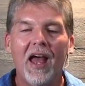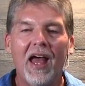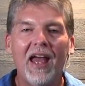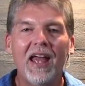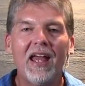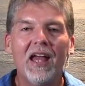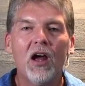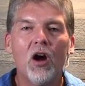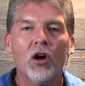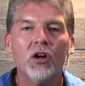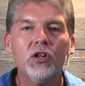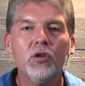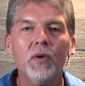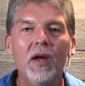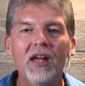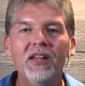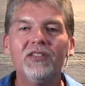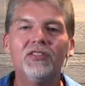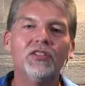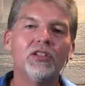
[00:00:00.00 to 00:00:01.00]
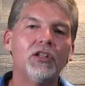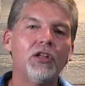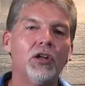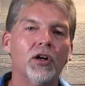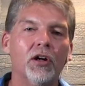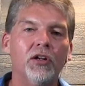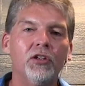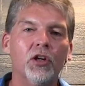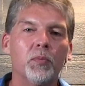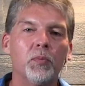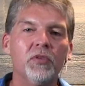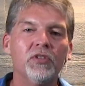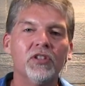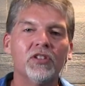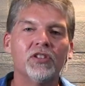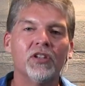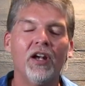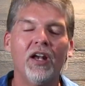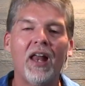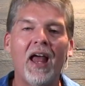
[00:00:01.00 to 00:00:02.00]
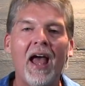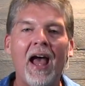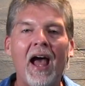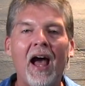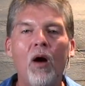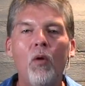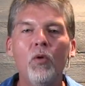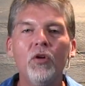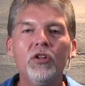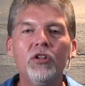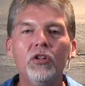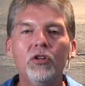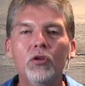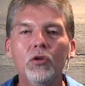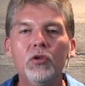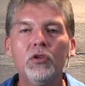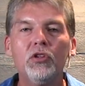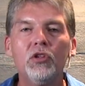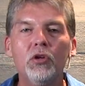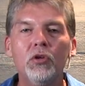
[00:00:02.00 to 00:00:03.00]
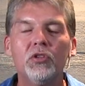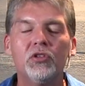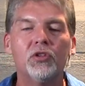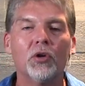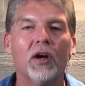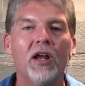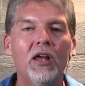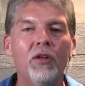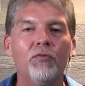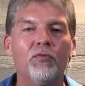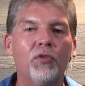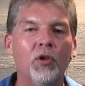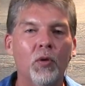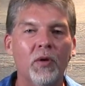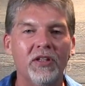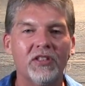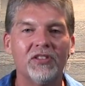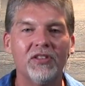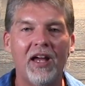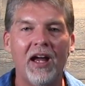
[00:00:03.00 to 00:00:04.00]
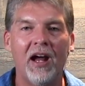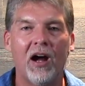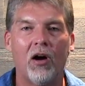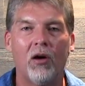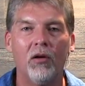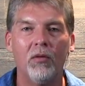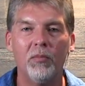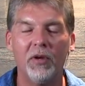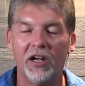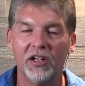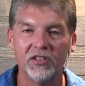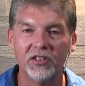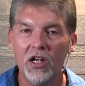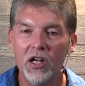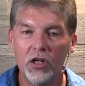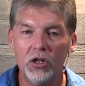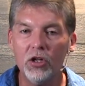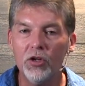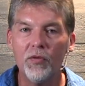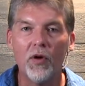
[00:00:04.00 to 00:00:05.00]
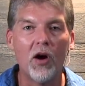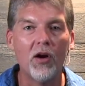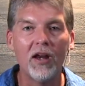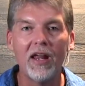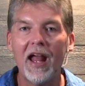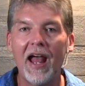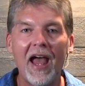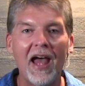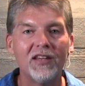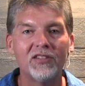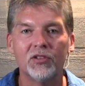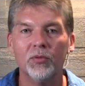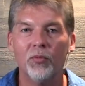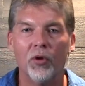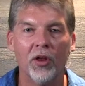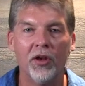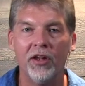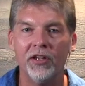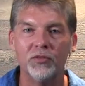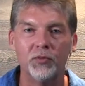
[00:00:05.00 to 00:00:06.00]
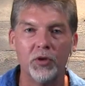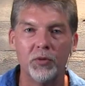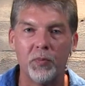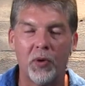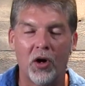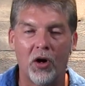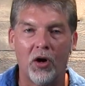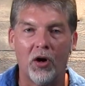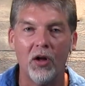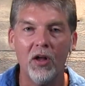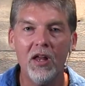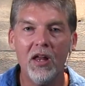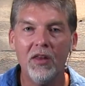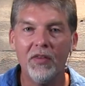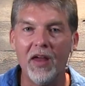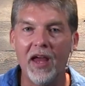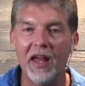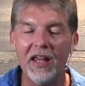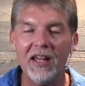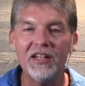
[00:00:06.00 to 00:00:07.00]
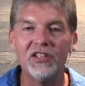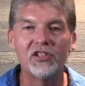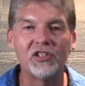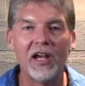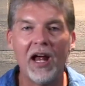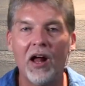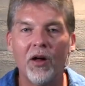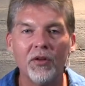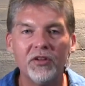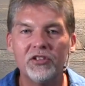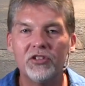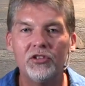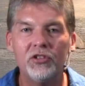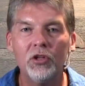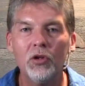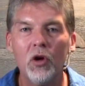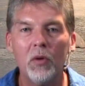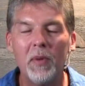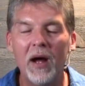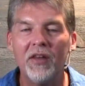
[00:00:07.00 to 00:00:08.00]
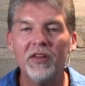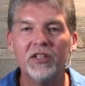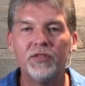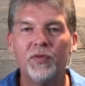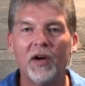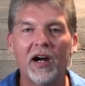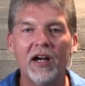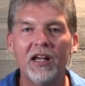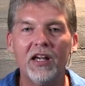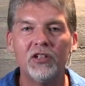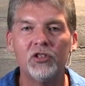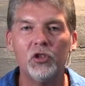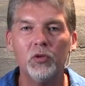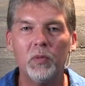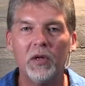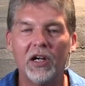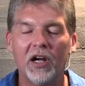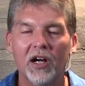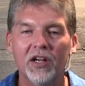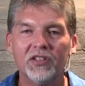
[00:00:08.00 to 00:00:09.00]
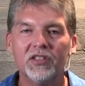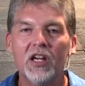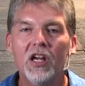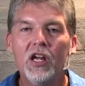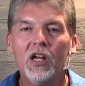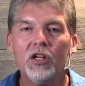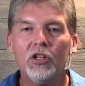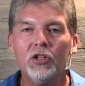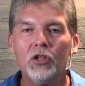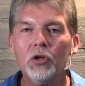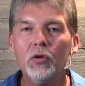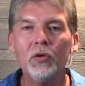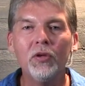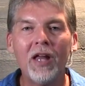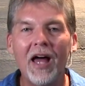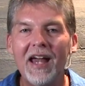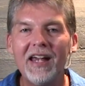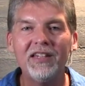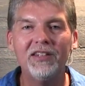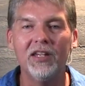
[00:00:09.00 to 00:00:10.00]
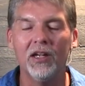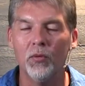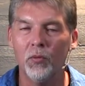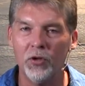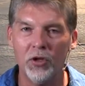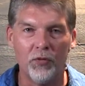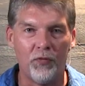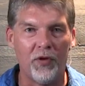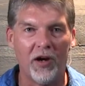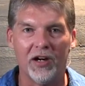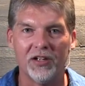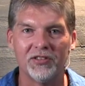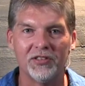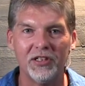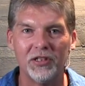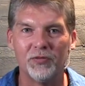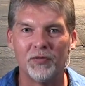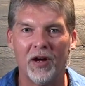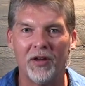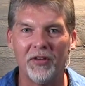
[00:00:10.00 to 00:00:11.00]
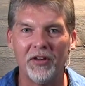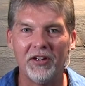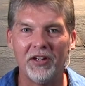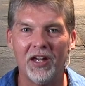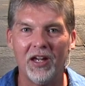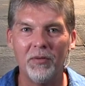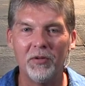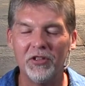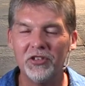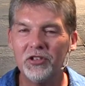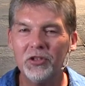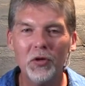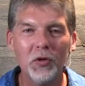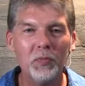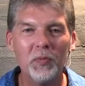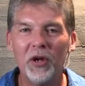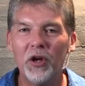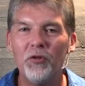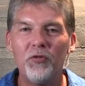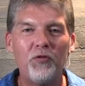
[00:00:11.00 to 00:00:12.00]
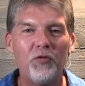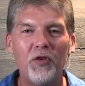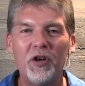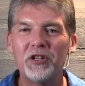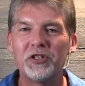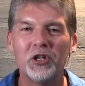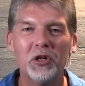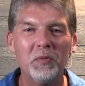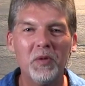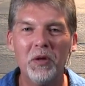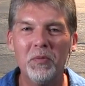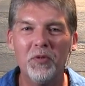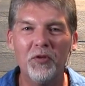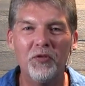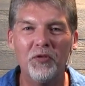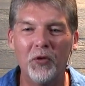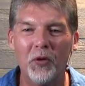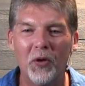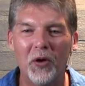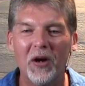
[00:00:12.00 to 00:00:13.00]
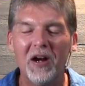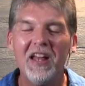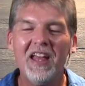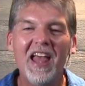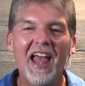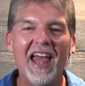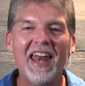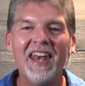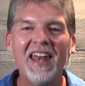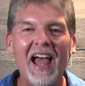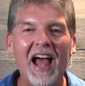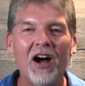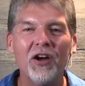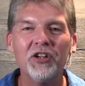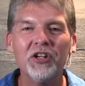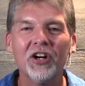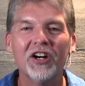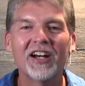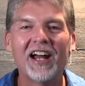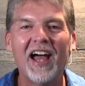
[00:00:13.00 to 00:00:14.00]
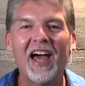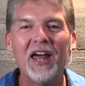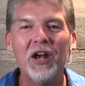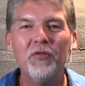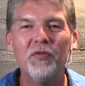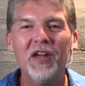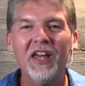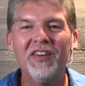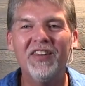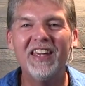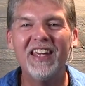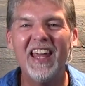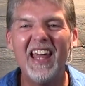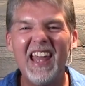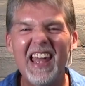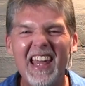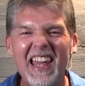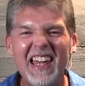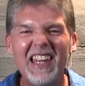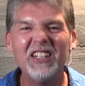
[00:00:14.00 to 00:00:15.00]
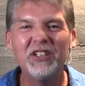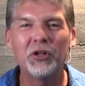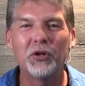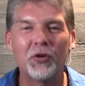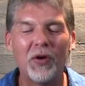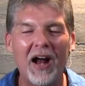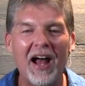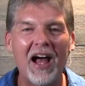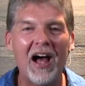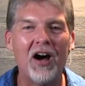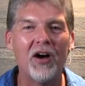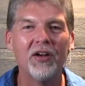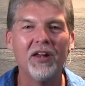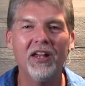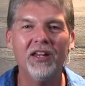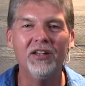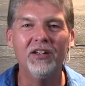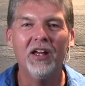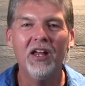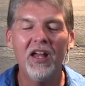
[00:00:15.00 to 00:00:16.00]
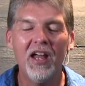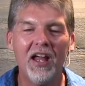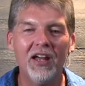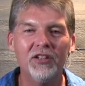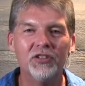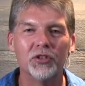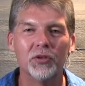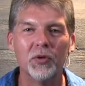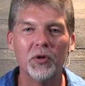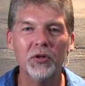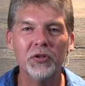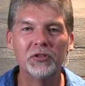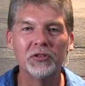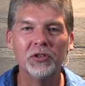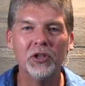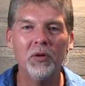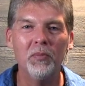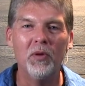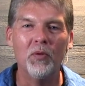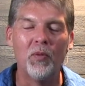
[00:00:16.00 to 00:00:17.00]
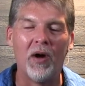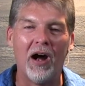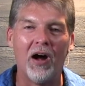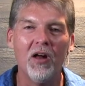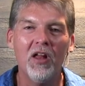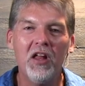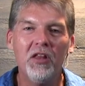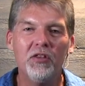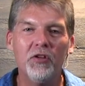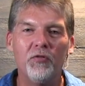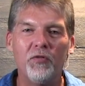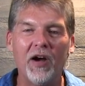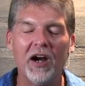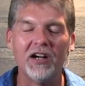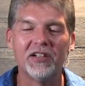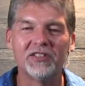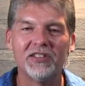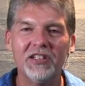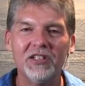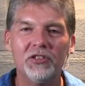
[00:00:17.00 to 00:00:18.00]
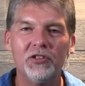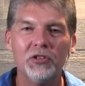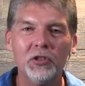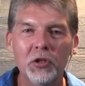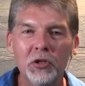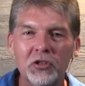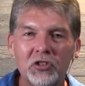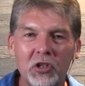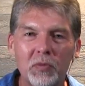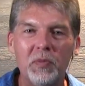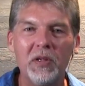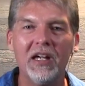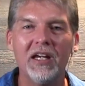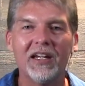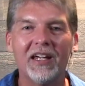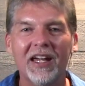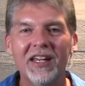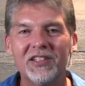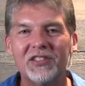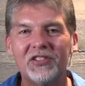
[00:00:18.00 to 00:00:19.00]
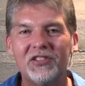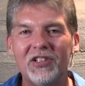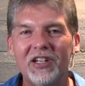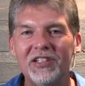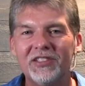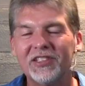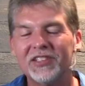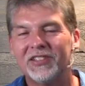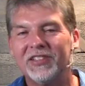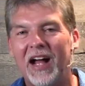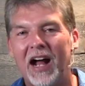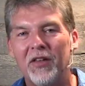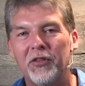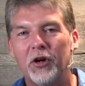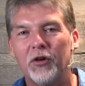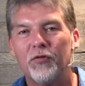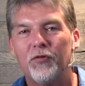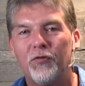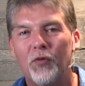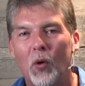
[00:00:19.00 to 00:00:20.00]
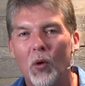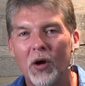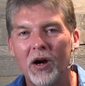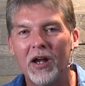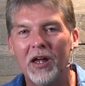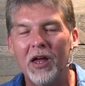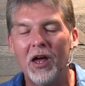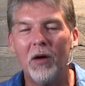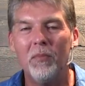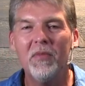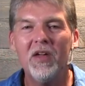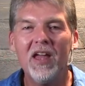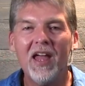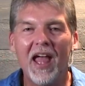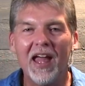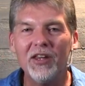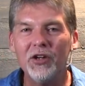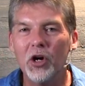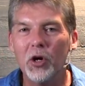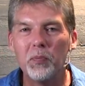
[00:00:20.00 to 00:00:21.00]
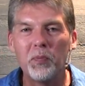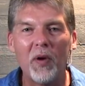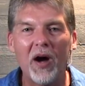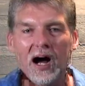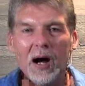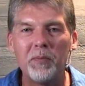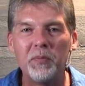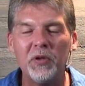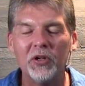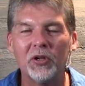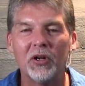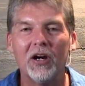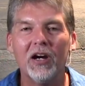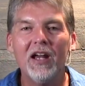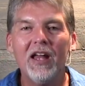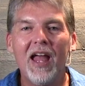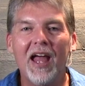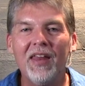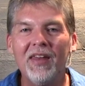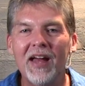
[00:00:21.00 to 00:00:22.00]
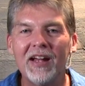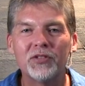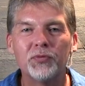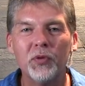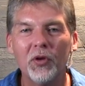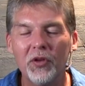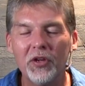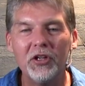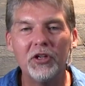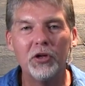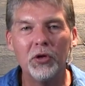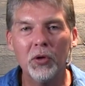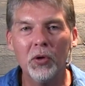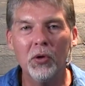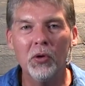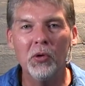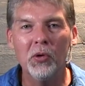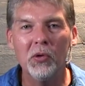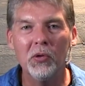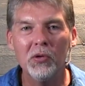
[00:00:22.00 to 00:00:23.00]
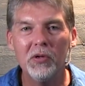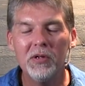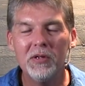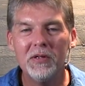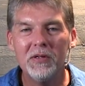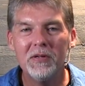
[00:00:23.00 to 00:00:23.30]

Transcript: hey, are you insecure in your position? And how will you use your influence now? Because you've already had some run ins with Paul that he challenged you about this very issue because you liked it when the Pharisees finally came because you had been a fisherman before and now you're kind of in the in crowd in, in Jerusalem. And while the Pharisees used to be against Jesus, now they're for him and you're popular and that's really cool.